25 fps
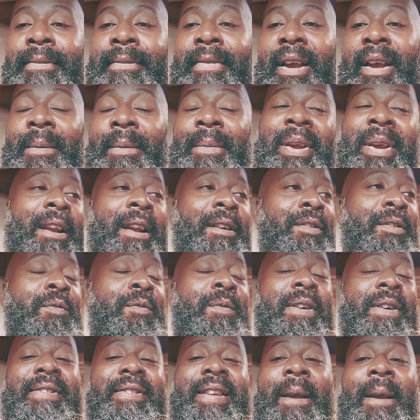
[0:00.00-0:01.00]
I mean, I don't know
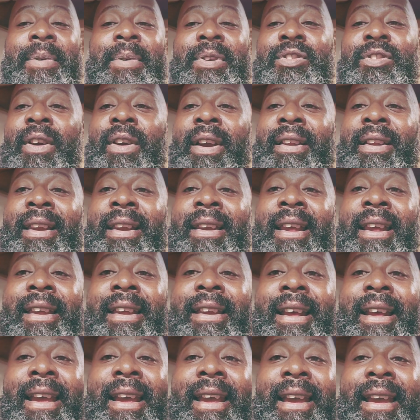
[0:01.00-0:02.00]
what type of training Nate
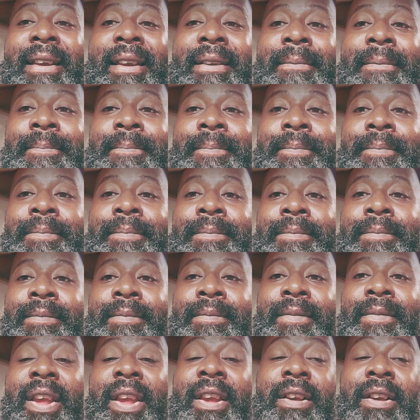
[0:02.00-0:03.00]
had.
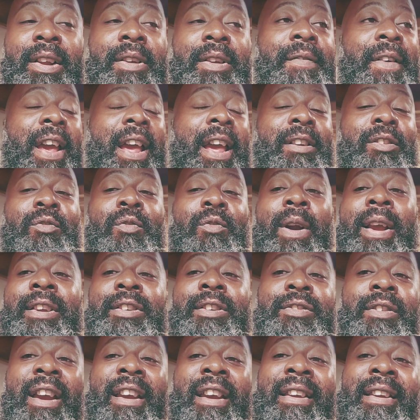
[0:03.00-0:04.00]
He could have had great
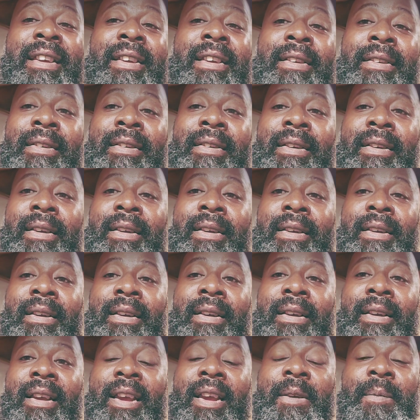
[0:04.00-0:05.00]
training.
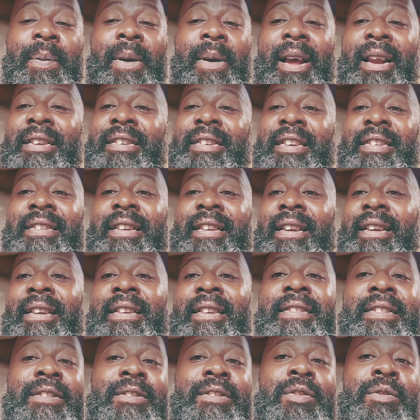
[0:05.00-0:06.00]
He probably just didn't
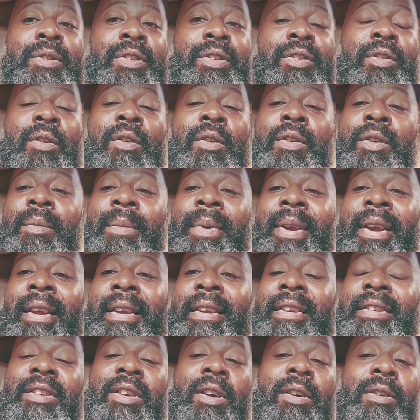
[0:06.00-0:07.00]
listen to his corner man,
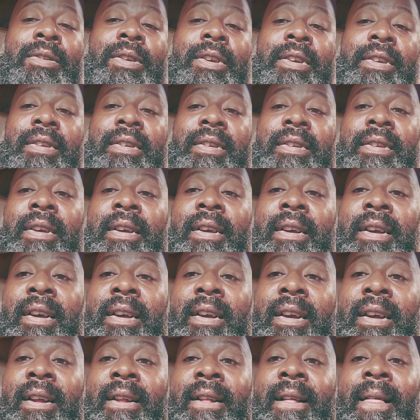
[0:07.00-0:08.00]
his coaches.
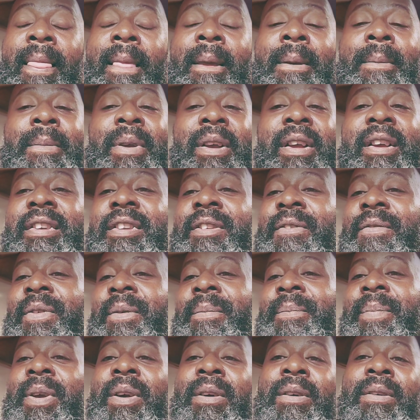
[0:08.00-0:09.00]
Because of the
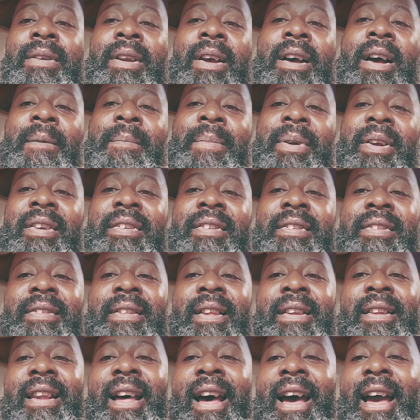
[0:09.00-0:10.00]
buildup, because of
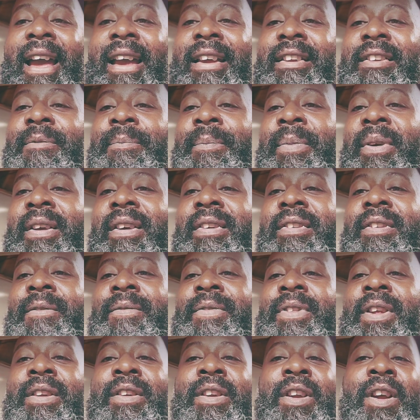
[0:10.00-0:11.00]
the lights, because of
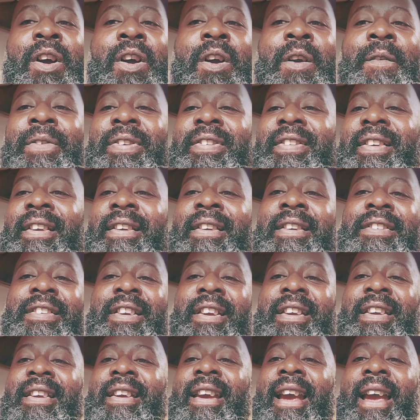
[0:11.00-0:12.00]
the nervous energy
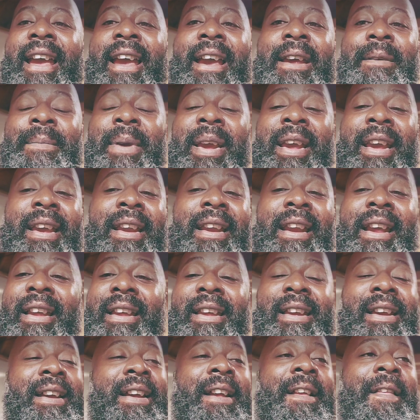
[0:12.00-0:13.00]
he had, man,
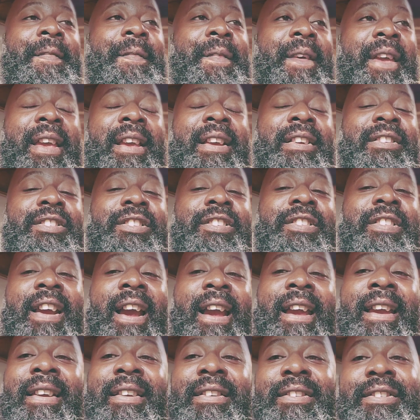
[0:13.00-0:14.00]
things
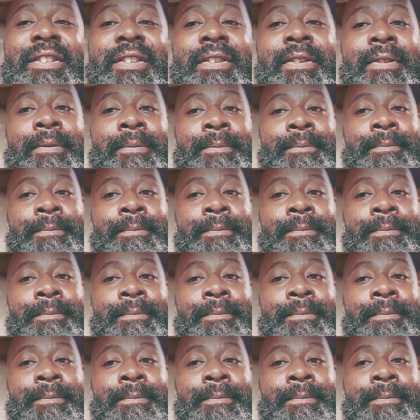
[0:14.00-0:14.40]
change.